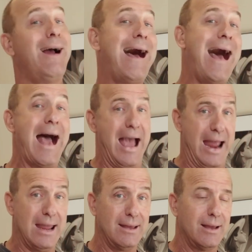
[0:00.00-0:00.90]

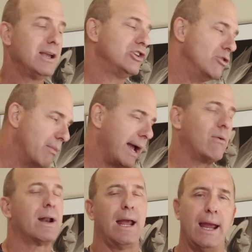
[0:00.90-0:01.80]
high, you might
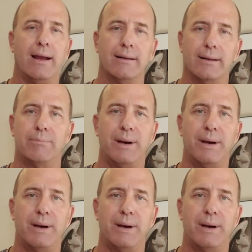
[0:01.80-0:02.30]
want to angle it.